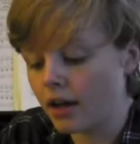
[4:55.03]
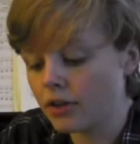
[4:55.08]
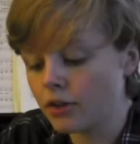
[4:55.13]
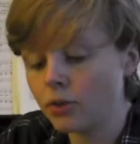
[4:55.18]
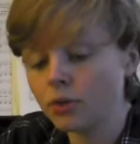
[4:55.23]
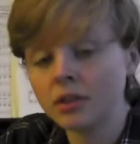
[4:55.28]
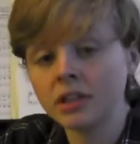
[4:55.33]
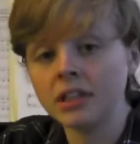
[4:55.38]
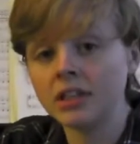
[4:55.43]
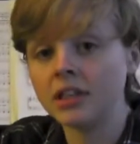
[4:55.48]

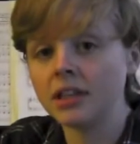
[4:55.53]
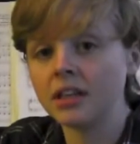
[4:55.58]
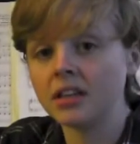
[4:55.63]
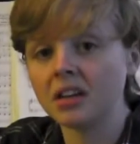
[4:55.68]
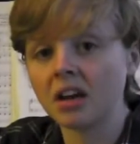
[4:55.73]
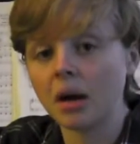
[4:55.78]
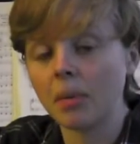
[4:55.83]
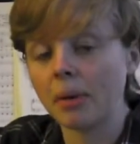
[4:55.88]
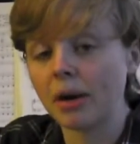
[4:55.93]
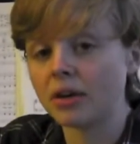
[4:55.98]
You only need
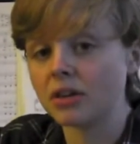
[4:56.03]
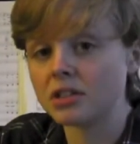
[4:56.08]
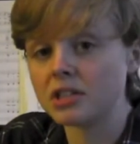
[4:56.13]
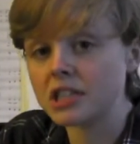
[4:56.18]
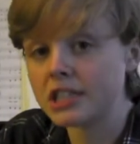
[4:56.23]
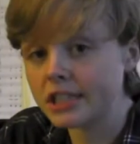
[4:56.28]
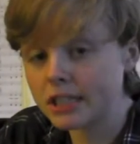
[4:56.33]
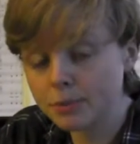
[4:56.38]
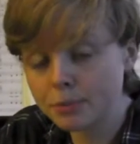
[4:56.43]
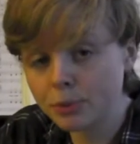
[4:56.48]
about a
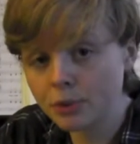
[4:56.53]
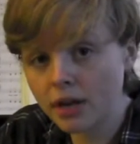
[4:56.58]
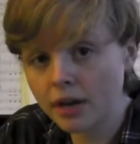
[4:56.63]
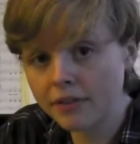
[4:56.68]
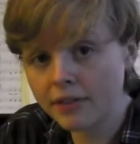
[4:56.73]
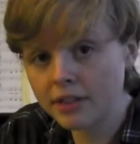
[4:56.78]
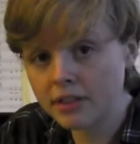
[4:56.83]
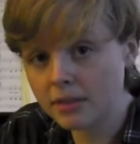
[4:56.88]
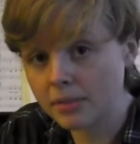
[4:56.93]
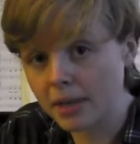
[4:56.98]
teaspoon
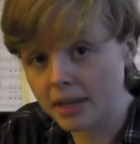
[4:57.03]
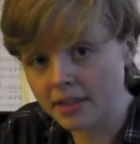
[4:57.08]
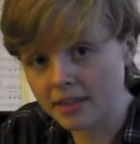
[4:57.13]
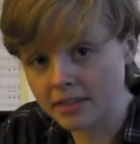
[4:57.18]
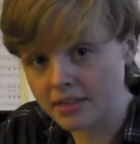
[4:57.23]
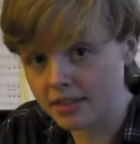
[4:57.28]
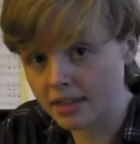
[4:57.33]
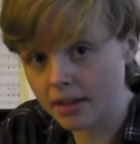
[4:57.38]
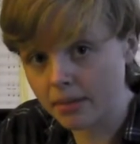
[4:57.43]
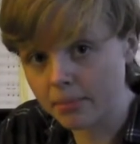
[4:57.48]
of it to make
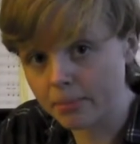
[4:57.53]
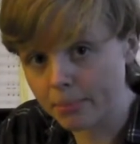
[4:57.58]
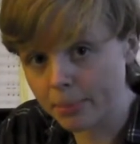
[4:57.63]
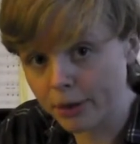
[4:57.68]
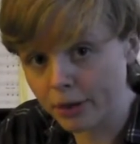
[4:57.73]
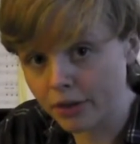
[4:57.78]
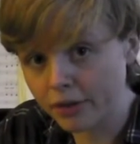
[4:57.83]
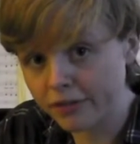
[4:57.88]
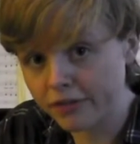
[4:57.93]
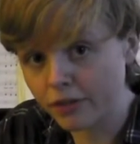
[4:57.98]
this lamp
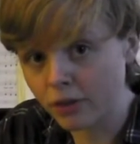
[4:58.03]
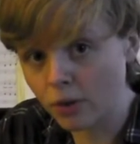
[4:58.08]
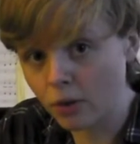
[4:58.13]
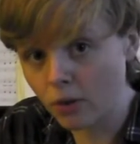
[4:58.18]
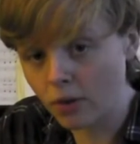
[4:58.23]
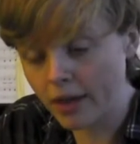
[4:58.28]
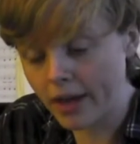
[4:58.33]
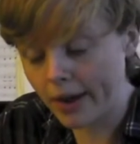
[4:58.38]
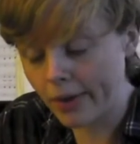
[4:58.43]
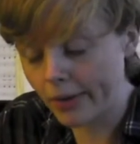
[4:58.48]
burn for a
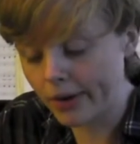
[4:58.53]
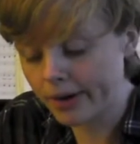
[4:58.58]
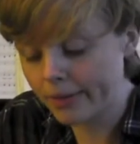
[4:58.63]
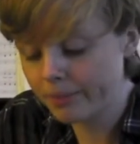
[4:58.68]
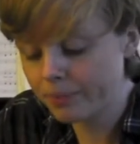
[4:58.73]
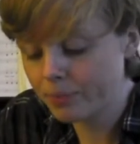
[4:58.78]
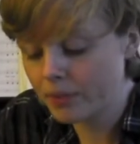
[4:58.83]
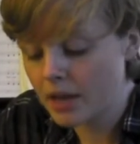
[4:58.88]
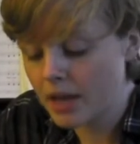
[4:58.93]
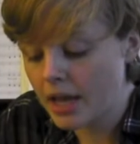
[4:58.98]
whole
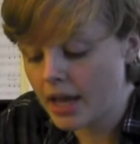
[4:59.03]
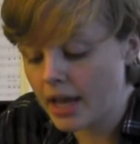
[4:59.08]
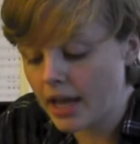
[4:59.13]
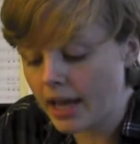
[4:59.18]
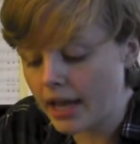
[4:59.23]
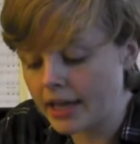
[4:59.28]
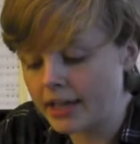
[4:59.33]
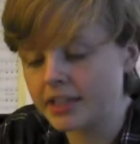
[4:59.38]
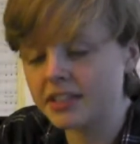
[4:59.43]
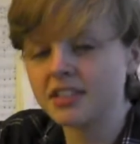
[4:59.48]
hour.
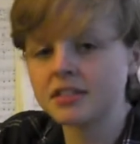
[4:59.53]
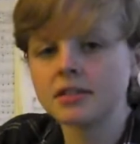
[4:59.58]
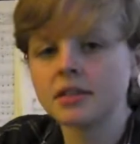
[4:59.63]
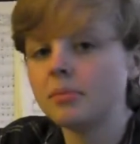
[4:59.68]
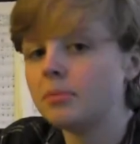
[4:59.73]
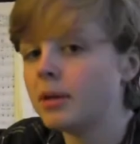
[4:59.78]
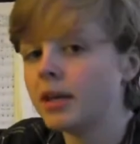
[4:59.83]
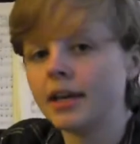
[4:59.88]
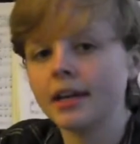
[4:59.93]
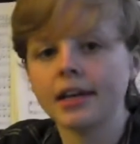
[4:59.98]
and it doesn't
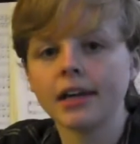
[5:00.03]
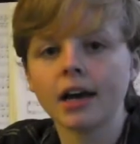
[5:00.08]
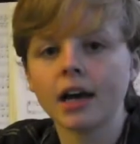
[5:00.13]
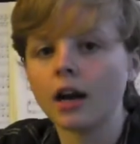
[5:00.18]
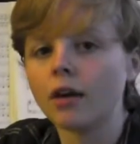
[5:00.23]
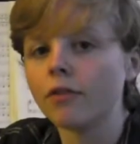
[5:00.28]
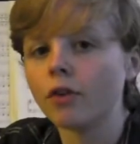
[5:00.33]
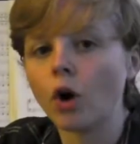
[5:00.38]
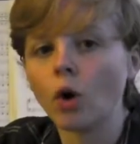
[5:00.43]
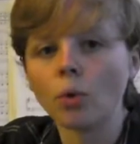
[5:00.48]
emit any
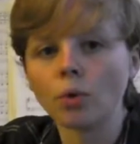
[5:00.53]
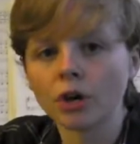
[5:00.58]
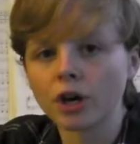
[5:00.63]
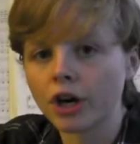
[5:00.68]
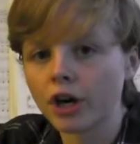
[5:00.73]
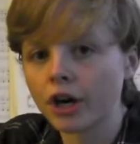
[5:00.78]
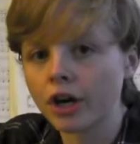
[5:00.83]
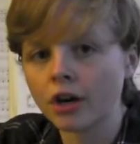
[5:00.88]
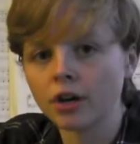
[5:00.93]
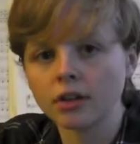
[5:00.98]
kind of
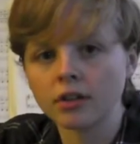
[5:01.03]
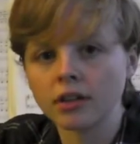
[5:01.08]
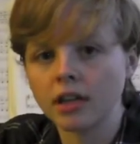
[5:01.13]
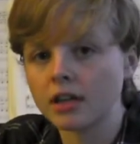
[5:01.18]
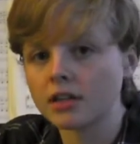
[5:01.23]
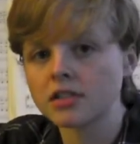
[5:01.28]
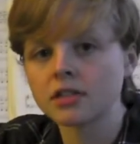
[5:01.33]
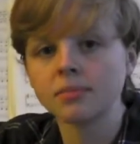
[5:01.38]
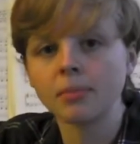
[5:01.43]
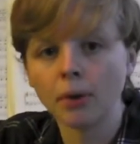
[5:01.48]
odor or a
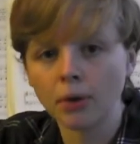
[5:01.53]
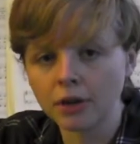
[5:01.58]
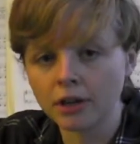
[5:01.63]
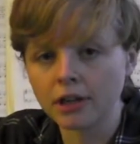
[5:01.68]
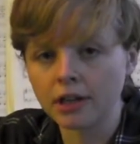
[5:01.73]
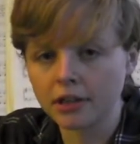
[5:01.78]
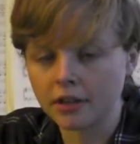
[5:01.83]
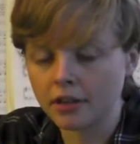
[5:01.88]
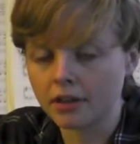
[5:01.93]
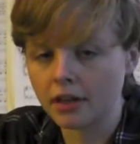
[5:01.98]
lot of smoke or
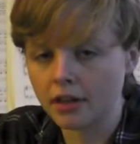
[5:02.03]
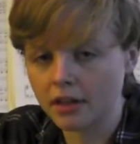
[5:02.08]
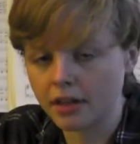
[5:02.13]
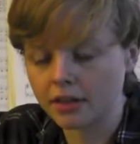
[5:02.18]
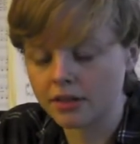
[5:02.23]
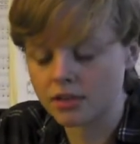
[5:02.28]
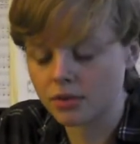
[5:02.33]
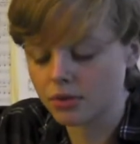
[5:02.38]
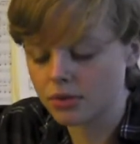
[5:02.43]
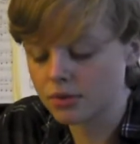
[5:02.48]
anything like
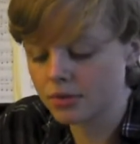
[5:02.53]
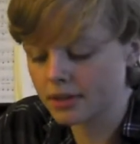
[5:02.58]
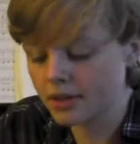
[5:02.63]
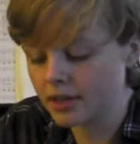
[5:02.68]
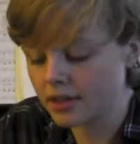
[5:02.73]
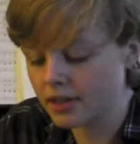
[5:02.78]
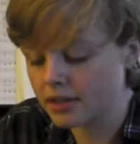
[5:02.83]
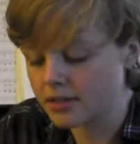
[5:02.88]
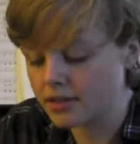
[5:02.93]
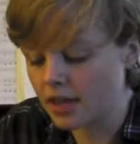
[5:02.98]
that. So it's
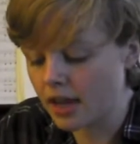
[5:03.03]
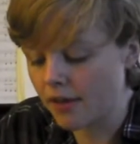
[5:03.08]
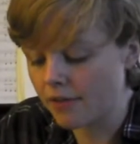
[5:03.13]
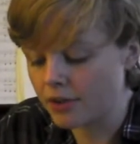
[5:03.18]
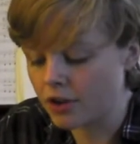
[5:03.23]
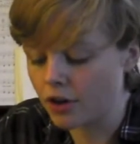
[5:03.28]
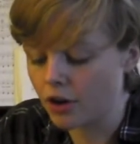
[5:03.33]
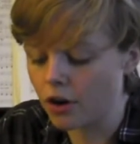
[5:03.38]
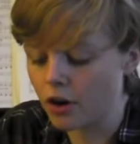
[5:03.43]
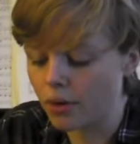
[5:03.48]
really nice to
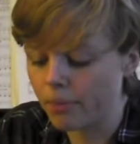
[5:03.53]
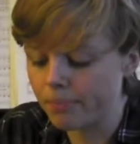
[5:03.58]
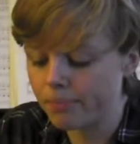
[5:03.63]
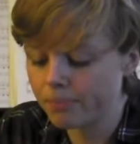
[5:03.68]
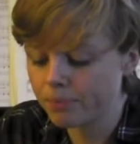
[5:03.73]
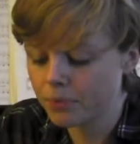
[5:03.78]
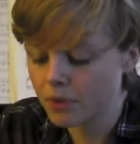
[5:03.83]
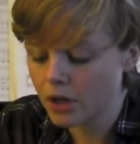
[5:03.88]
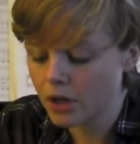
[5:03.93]
have in your home.